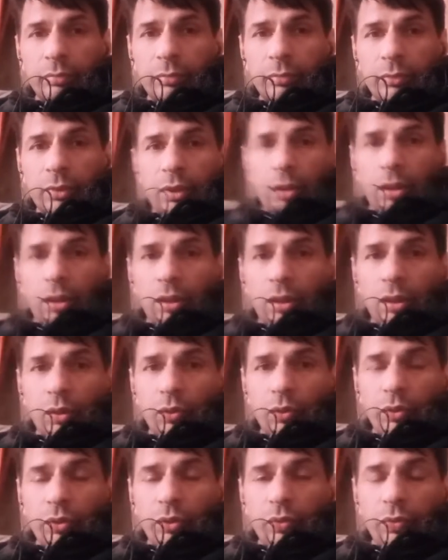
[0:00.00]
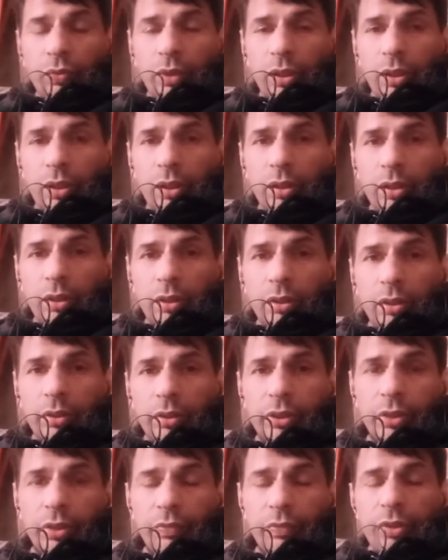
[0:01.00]
Now you will
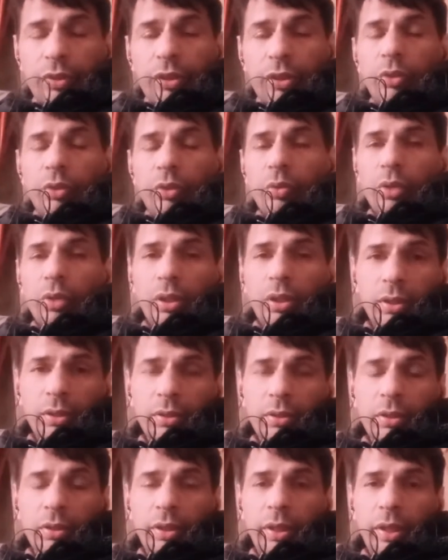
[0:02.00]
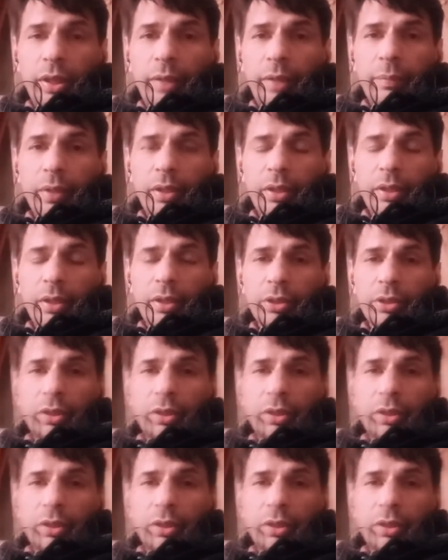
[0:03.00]
shift your time and energy